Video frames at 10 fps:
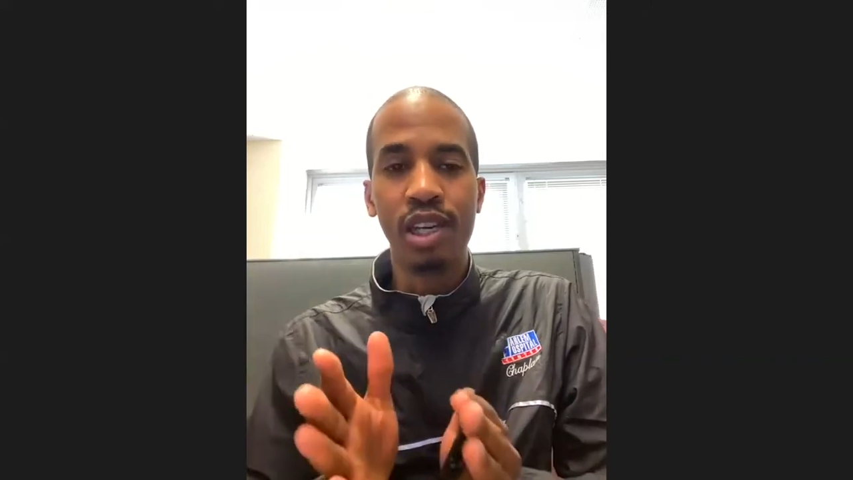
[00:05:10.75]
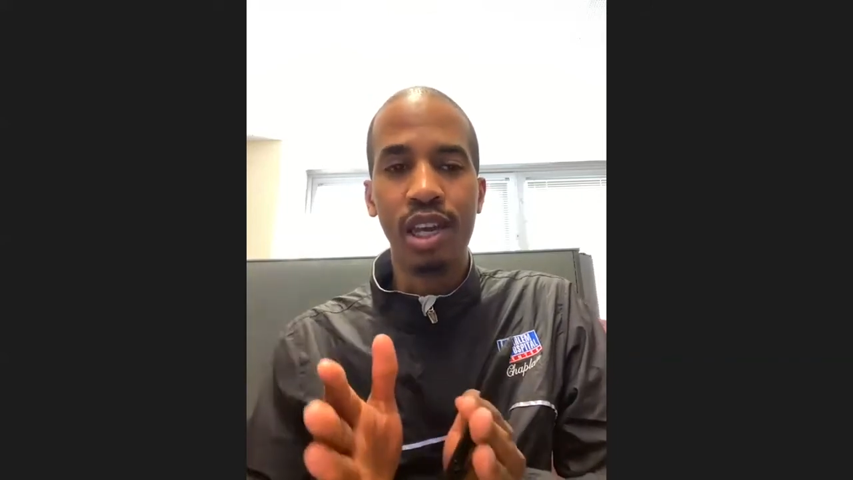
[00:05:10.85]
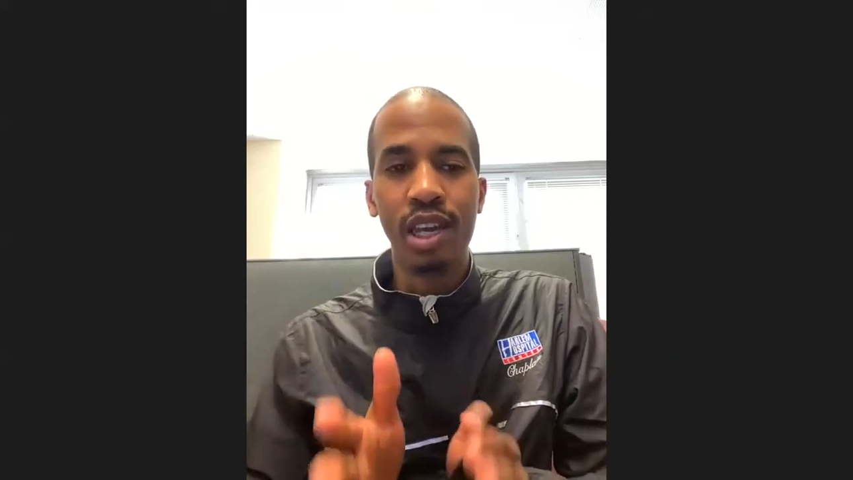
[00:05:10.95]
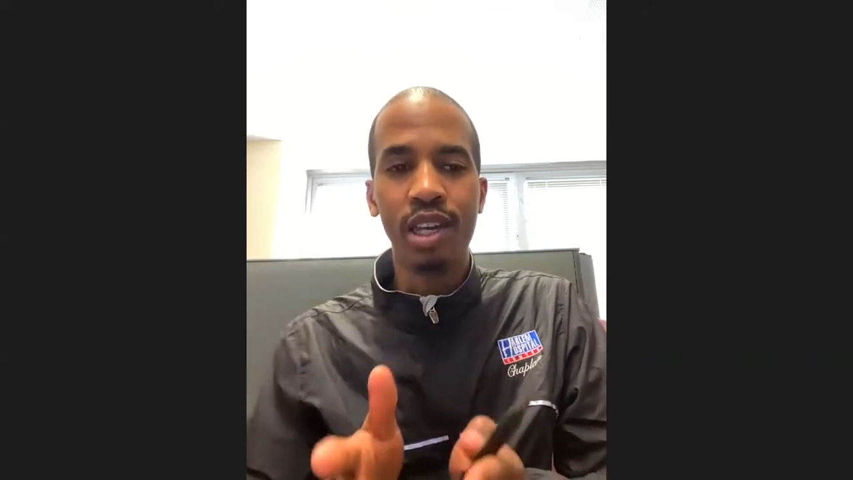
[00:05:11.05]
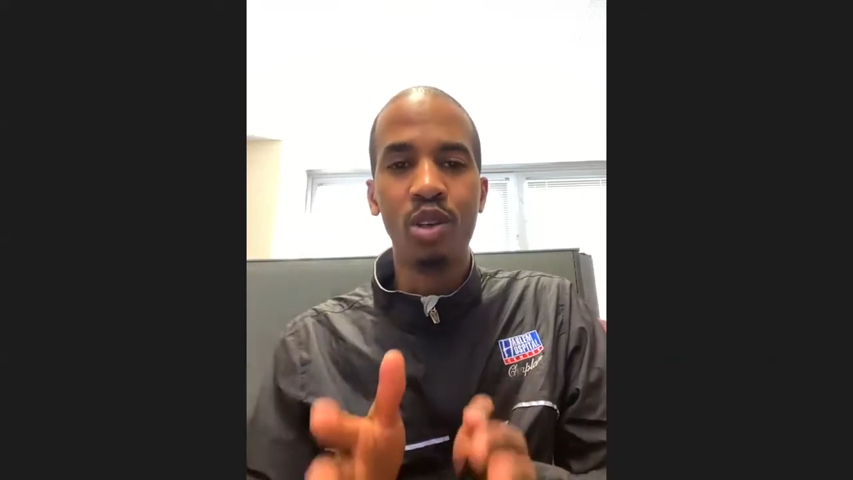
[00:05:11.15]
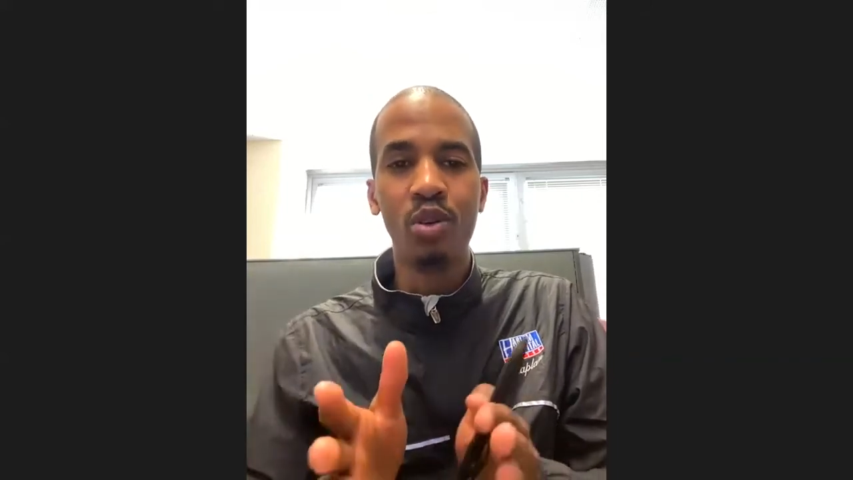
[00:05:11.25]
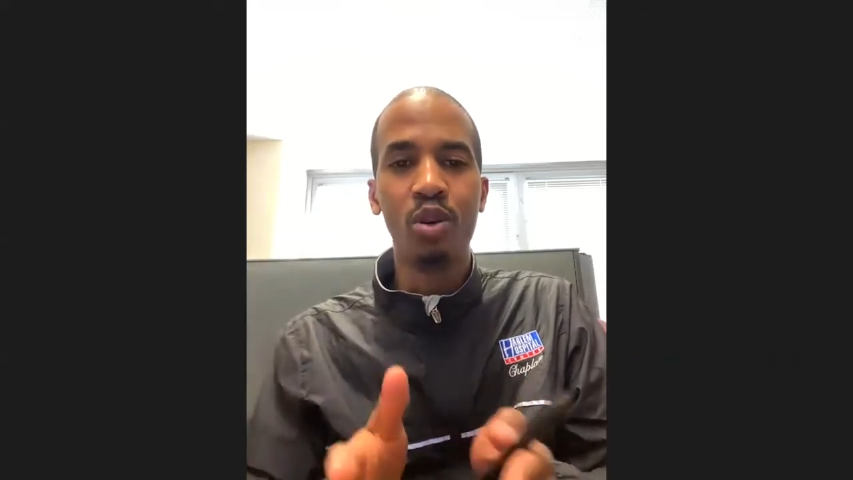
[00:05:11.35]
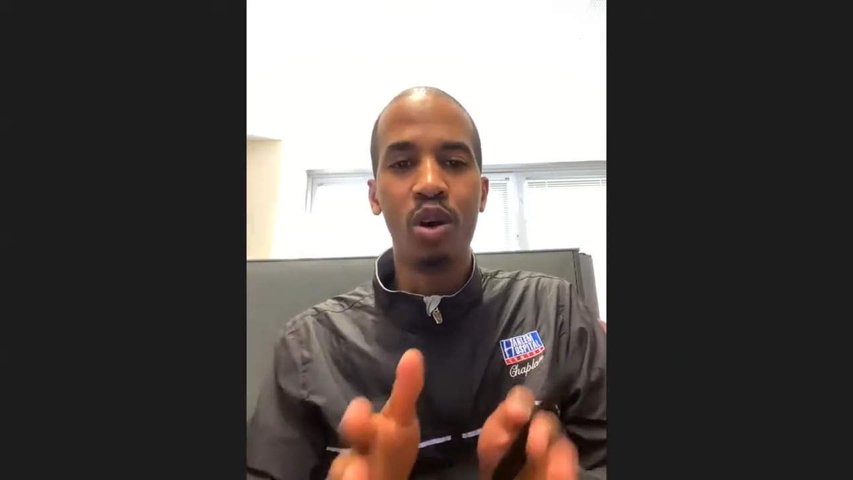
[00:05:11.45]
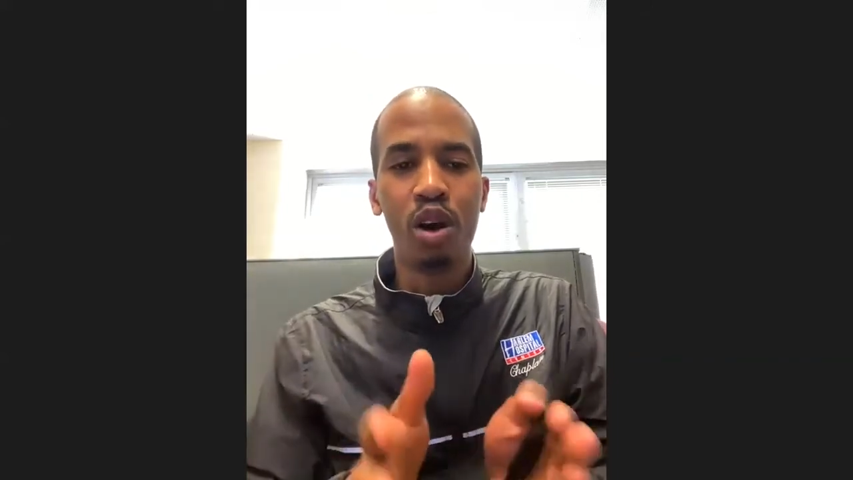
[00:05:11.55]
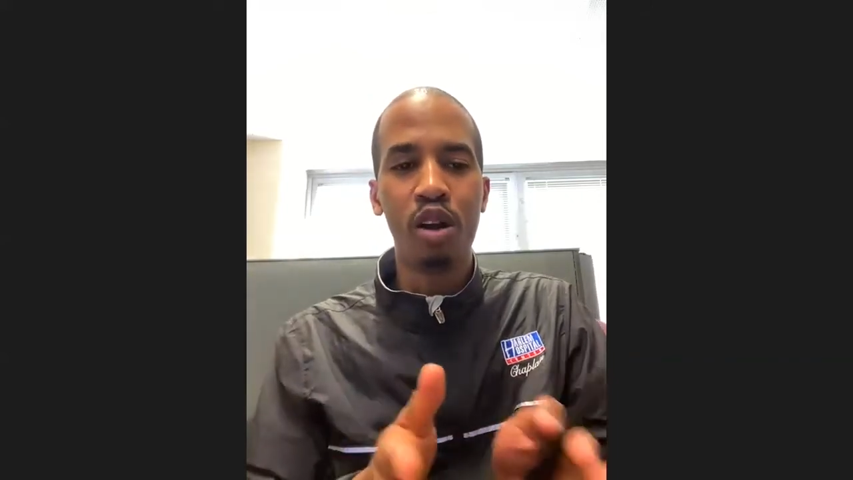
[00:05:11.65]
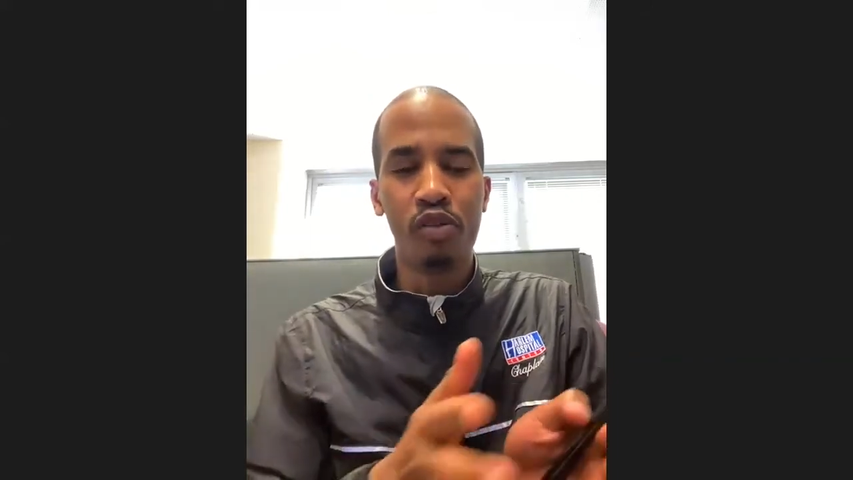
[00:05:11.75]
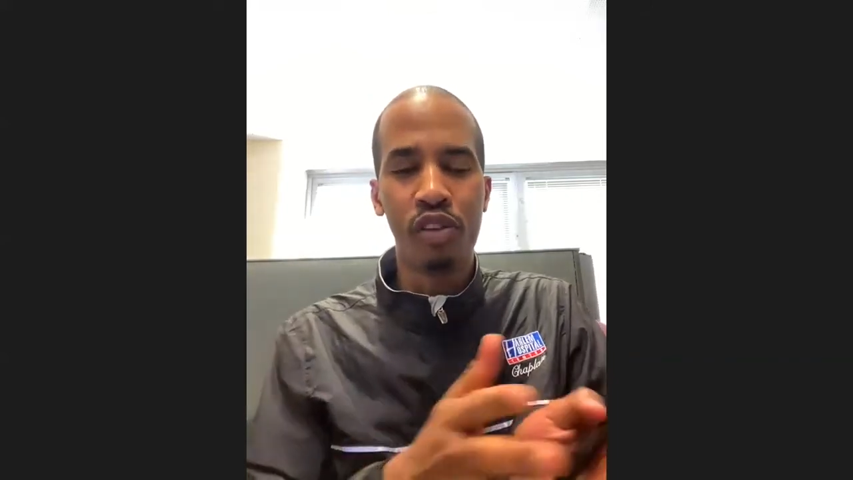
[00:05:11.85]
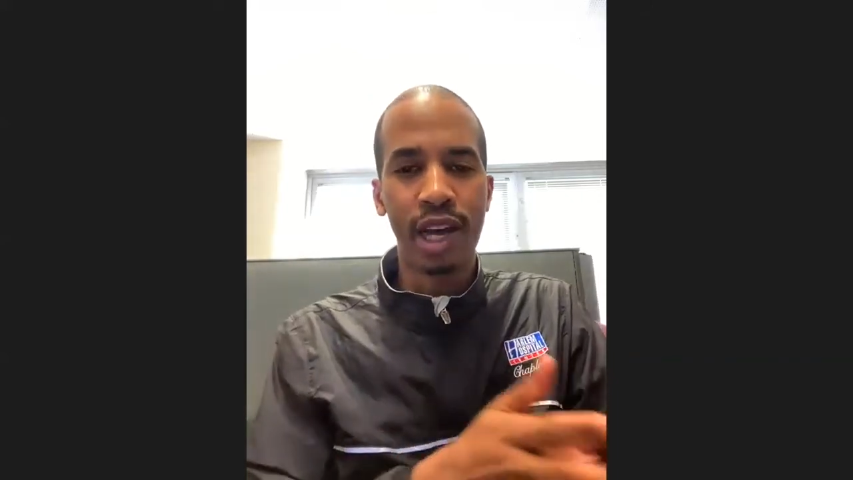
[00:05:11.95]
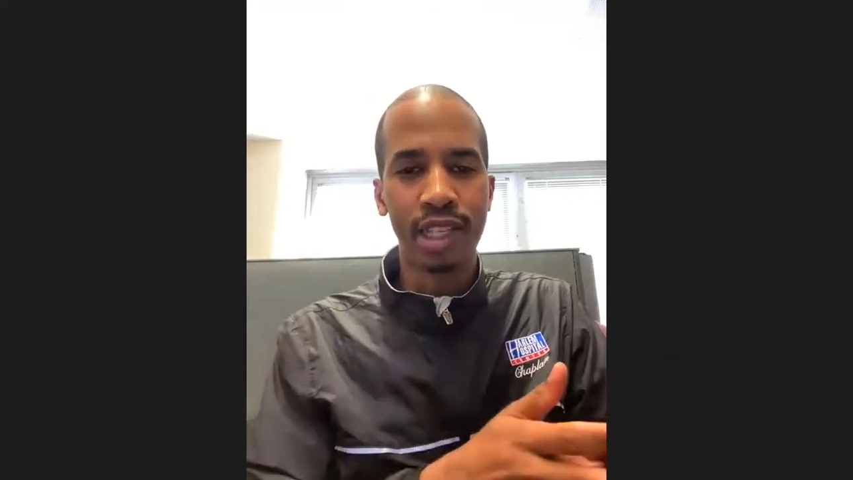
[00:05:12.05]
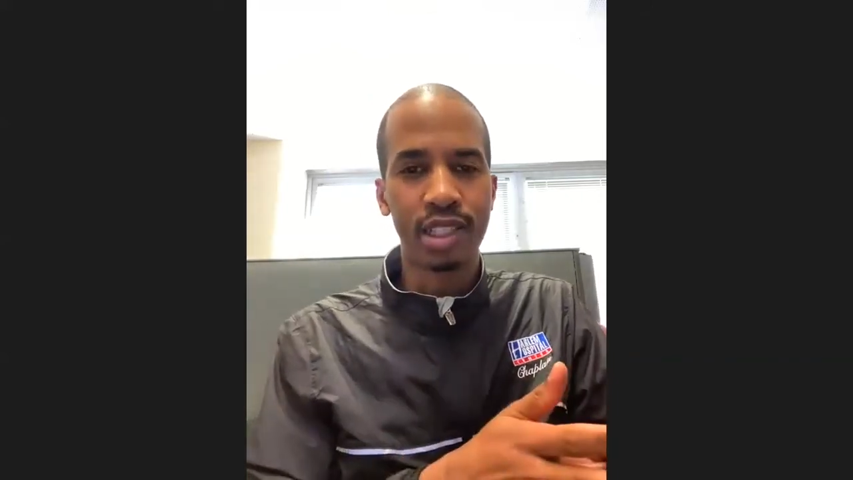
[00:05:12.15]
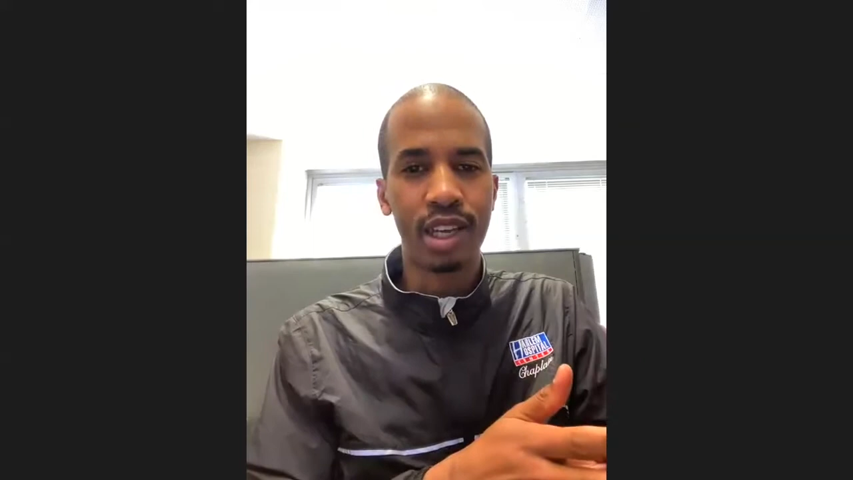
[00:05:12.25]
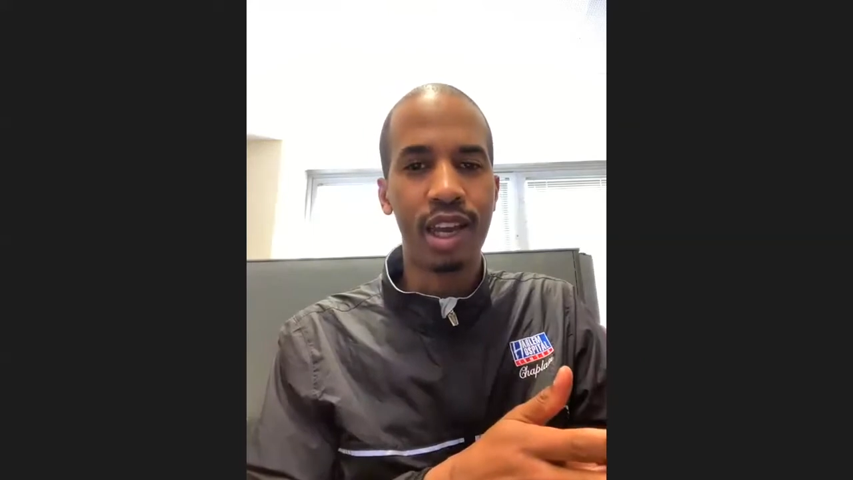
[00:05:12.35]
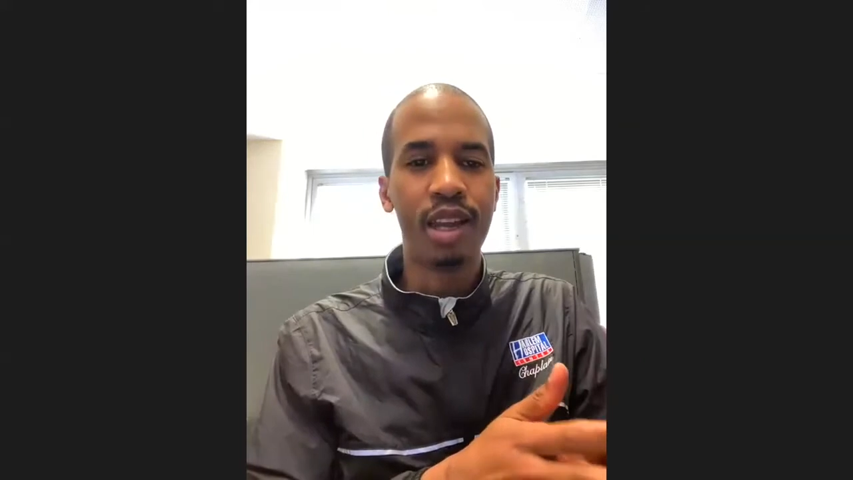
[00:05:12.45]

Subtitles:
day you all fast,